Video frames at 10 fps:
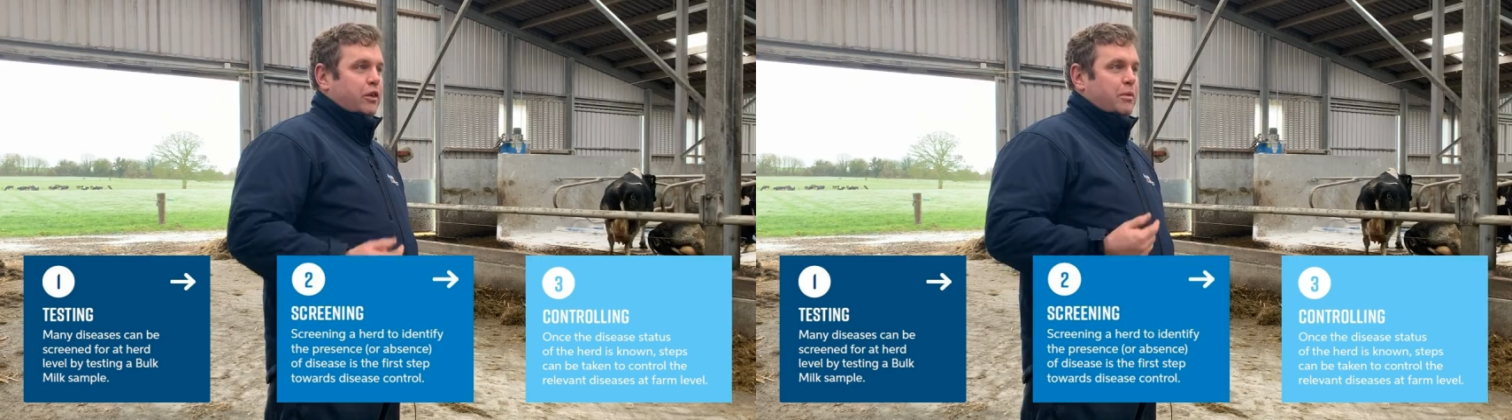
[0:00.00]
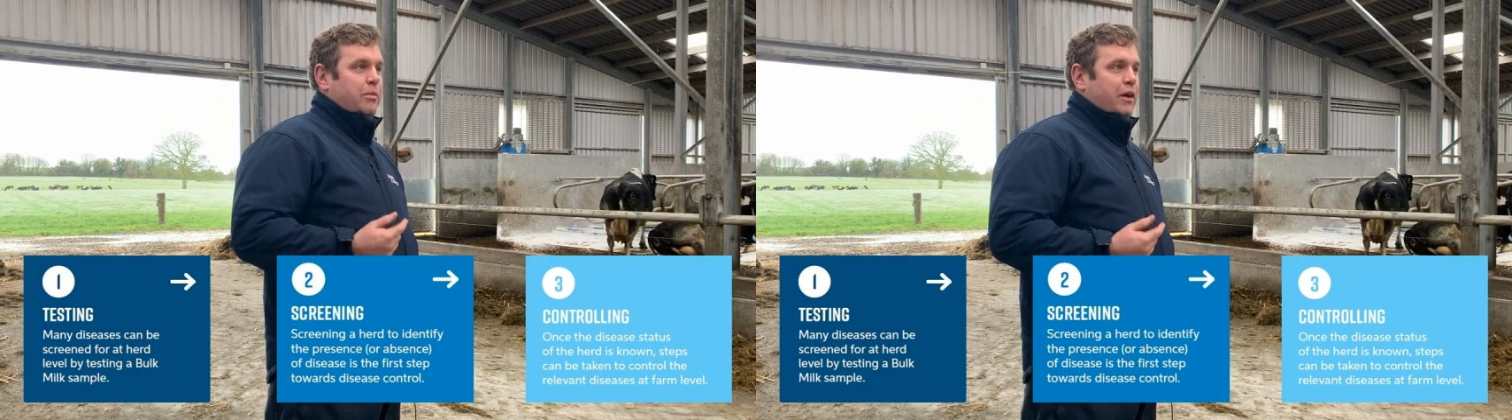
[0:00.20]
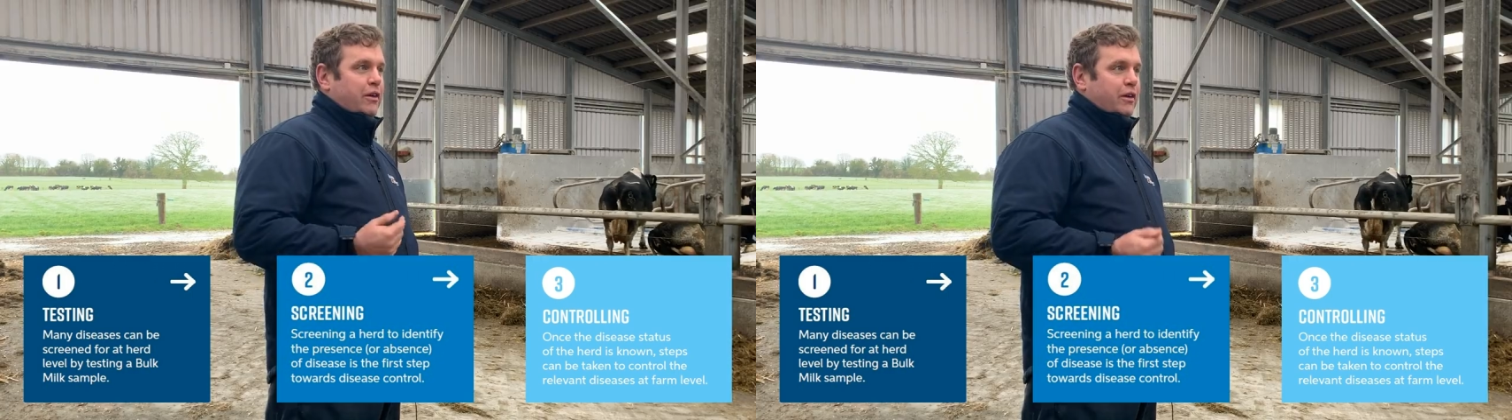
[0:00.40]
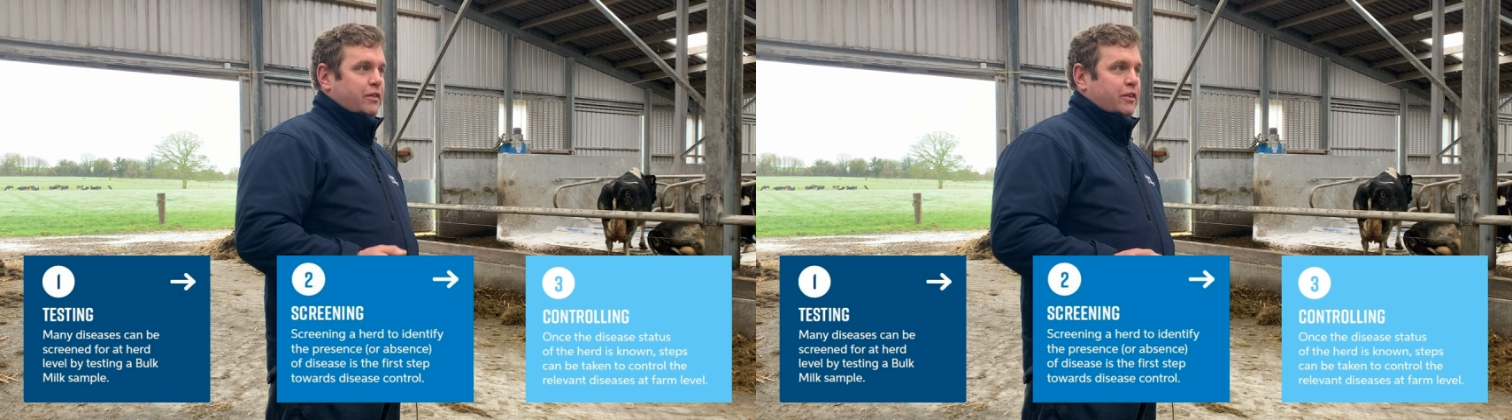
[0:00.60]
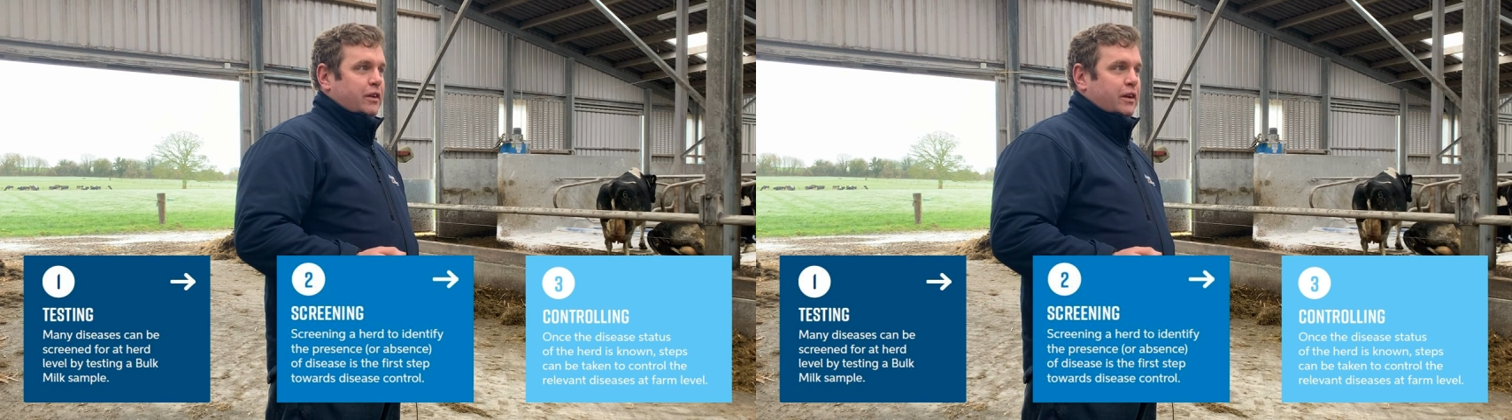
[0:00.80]
you would be better off to
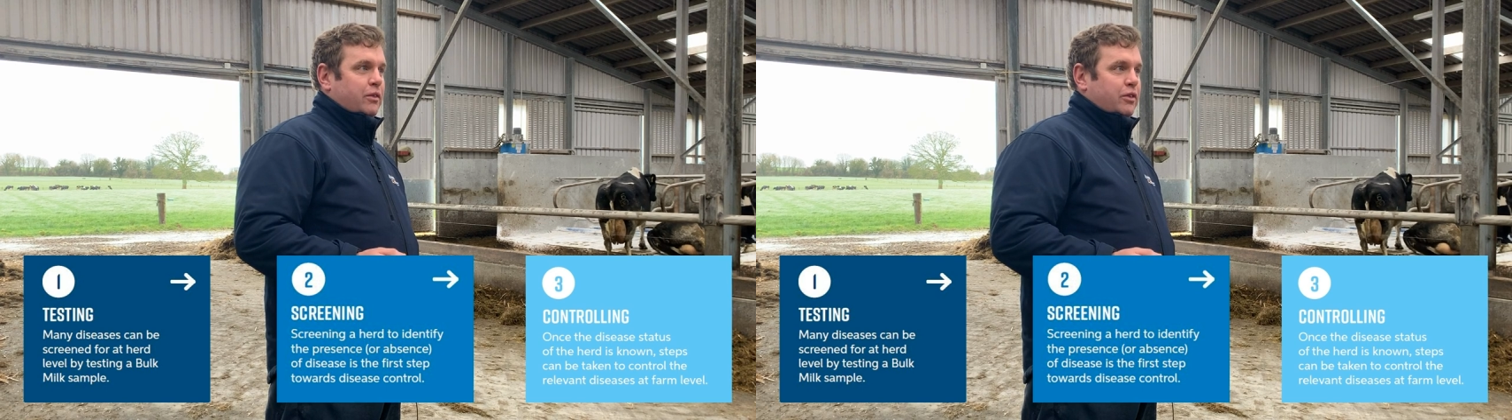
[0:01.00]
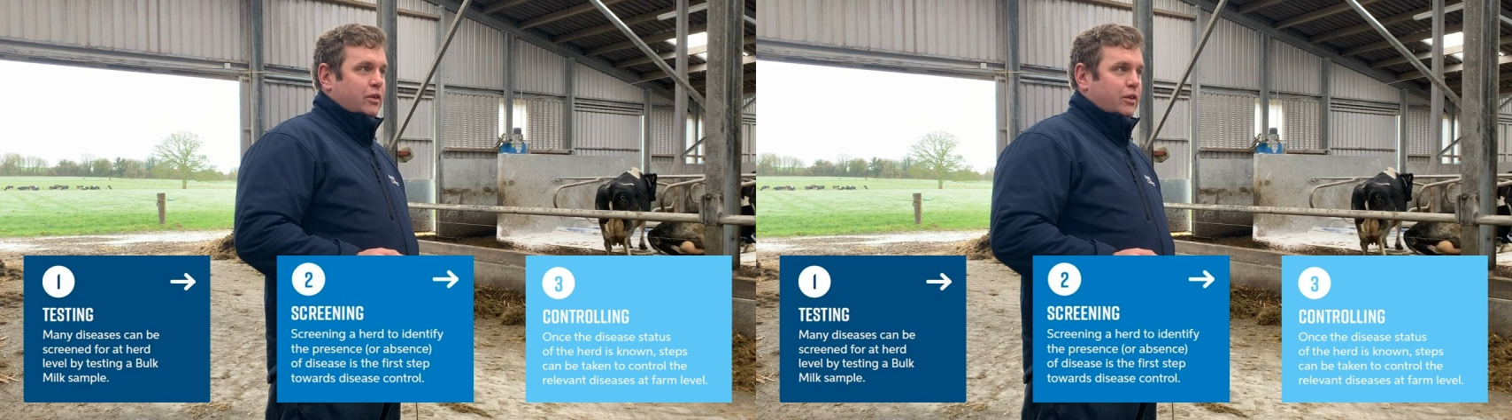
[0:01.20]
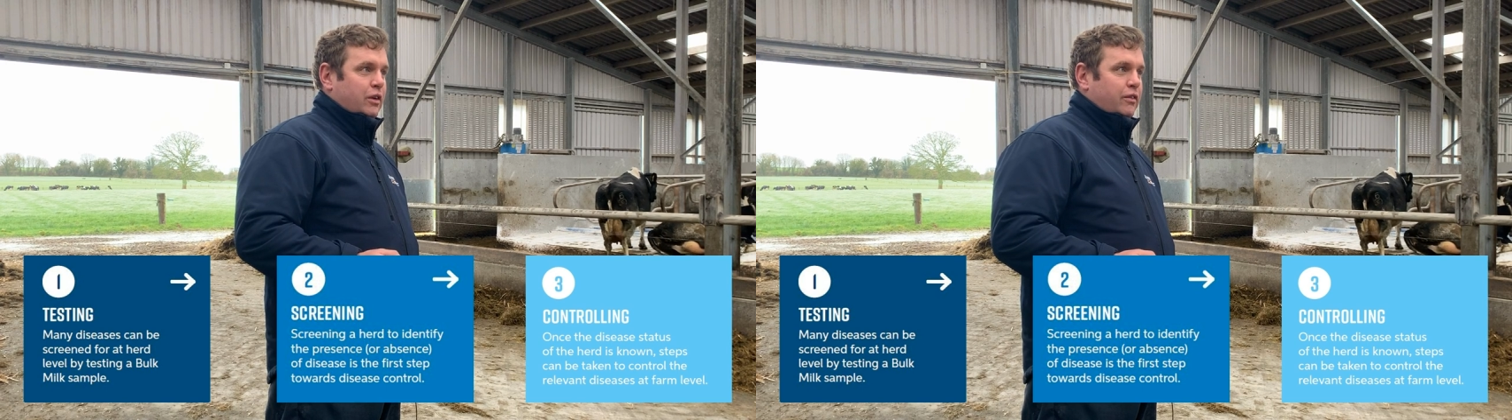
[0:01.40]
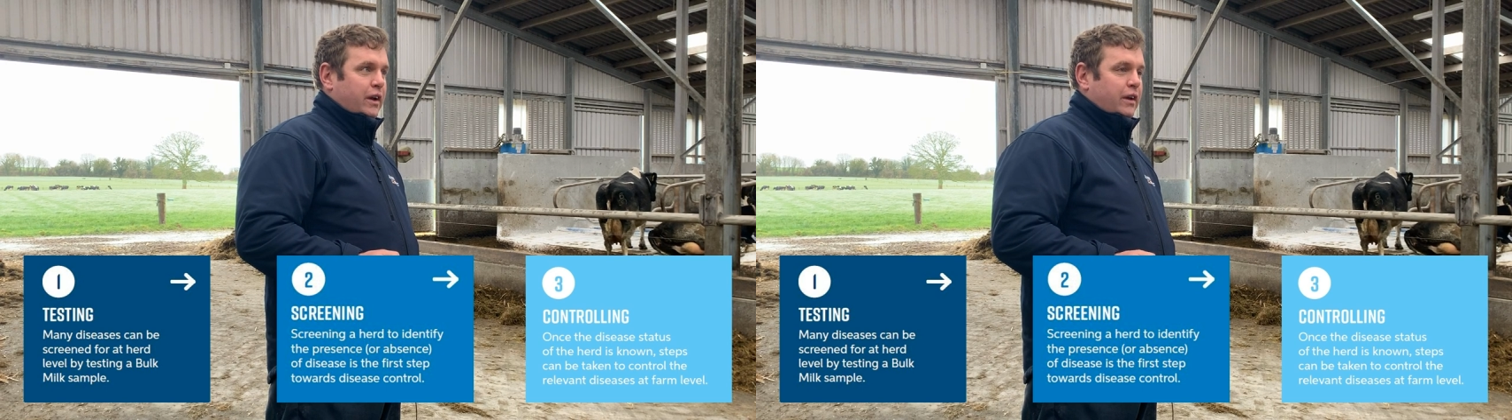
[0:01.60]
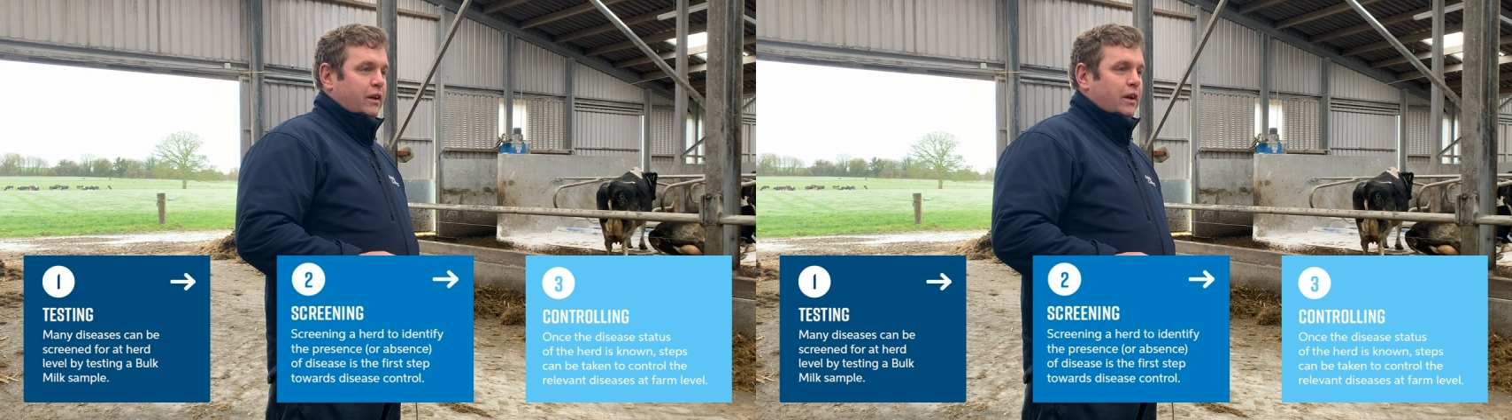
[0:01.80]
sit down with your local vet